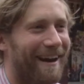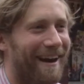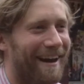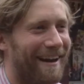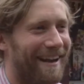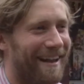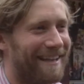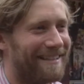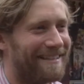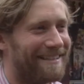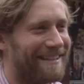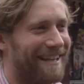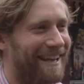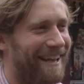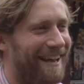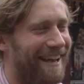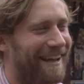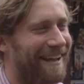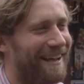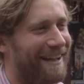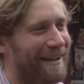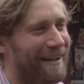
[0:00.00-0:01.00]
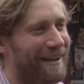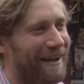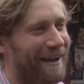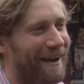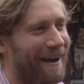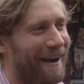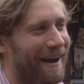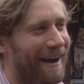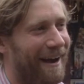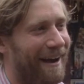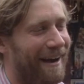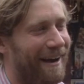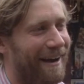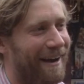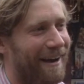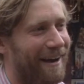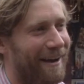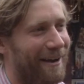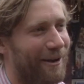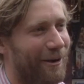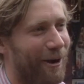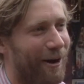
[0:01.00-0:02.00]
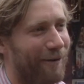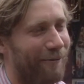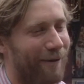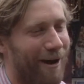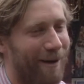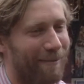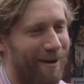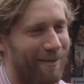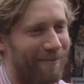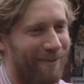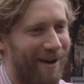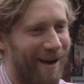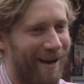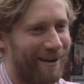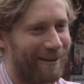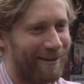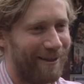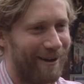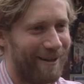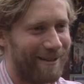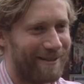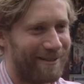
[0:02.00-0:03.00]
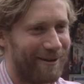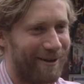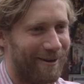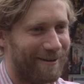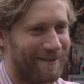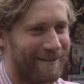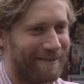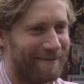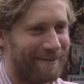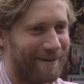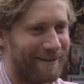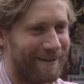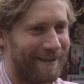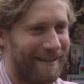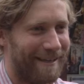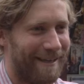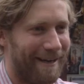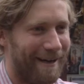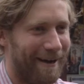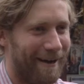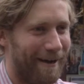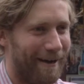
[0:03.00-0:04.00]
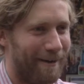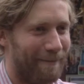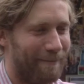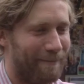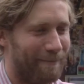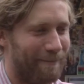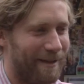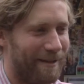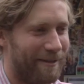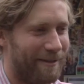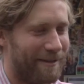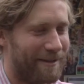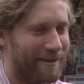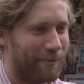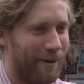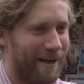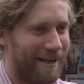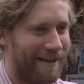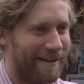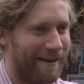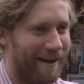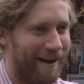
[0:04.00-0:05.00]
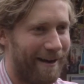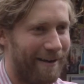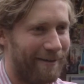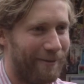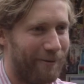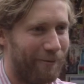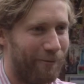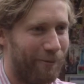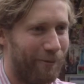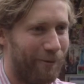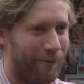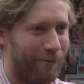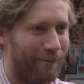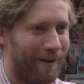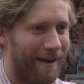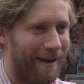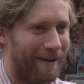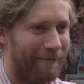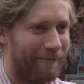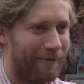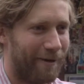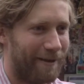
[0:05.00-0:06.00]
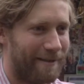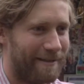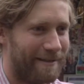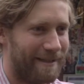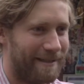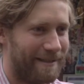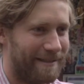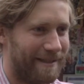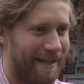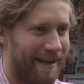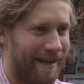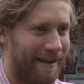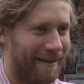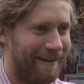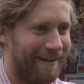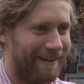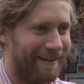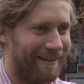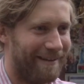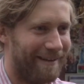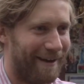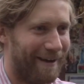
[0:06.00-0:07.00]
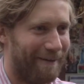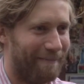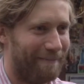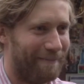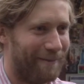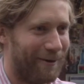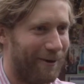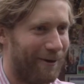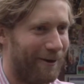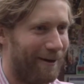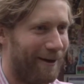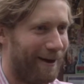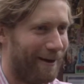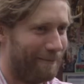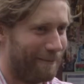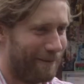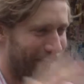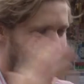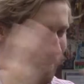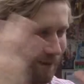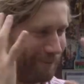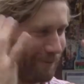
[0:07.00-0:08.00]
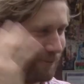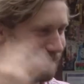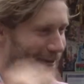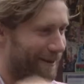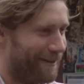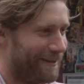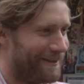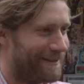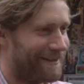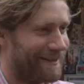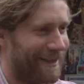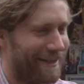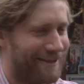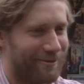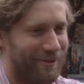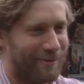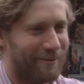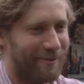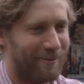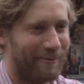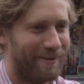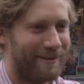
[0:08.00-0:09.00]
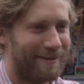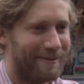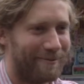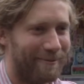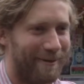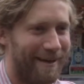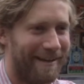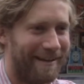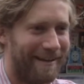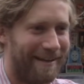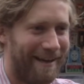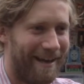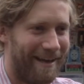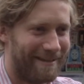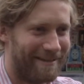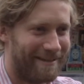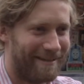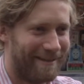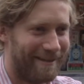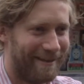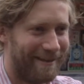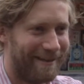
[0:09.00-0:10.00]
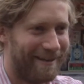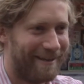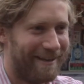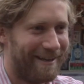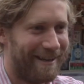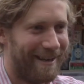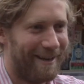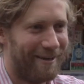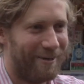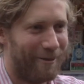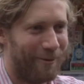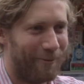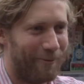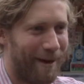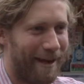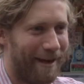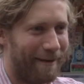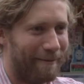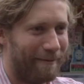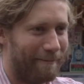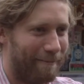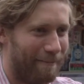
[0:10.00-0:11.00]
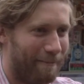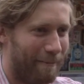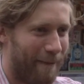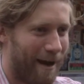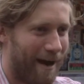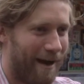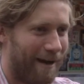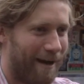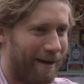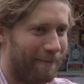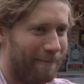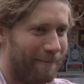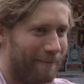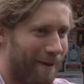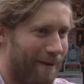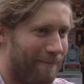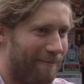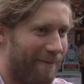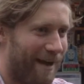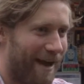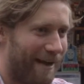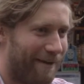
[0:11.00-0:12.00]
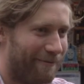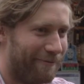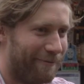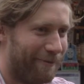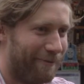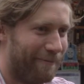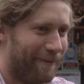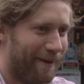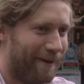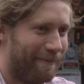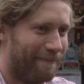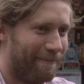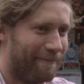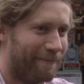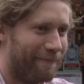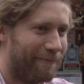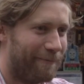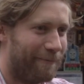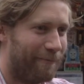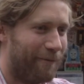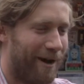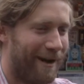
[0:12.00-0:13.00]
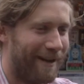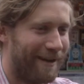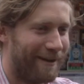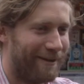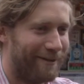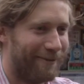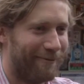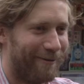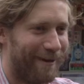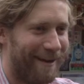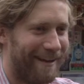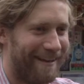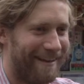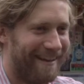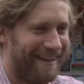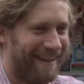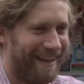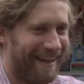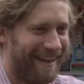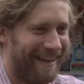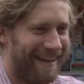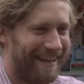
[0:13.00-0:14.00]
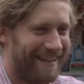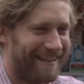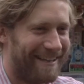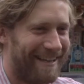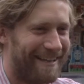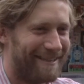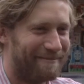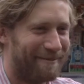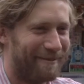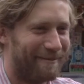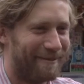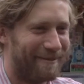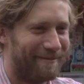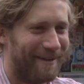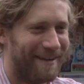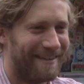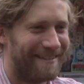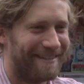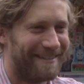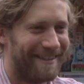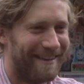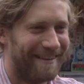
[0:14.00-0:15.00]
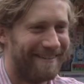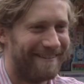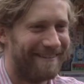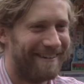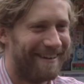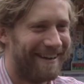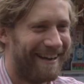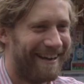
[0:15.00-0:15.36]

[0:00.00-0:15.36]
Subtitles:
I guess, I ride my bike a lot, so I'll typically be the sweaty guy in the room when everyone sits down, and I'm the one that starts dripping with sweat and has the wet mark up my back from riding in the rain. That's probably my style.